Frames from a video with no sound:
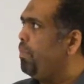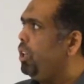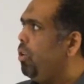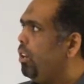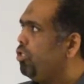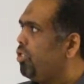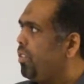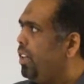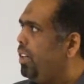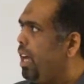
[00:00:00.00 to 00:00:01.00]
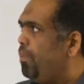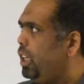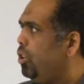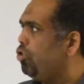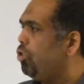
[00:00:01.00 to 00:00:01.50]

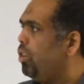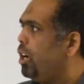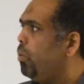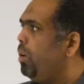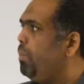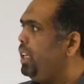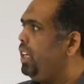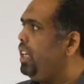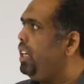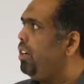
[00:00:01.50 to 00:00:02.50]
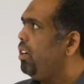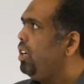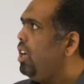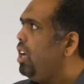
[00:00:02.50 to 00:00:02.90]
Amino sugar will be here.